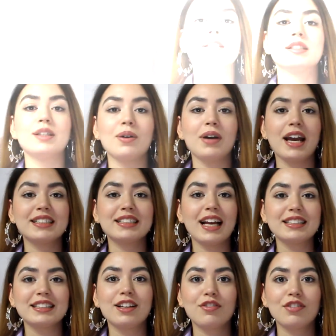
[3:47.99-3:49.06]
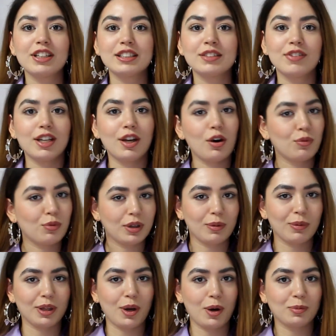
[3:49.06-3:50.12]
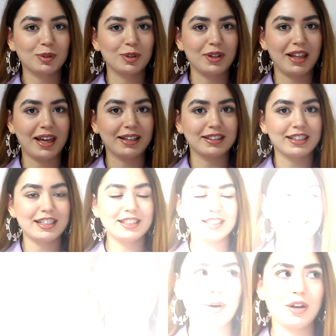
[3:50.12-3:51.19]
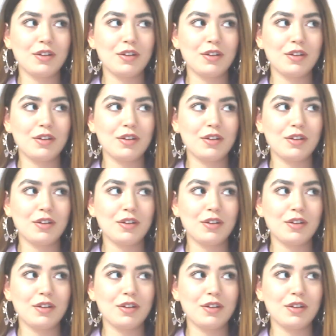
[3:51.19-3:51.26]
So guys, that's enough of this video. I really hope you liked it. So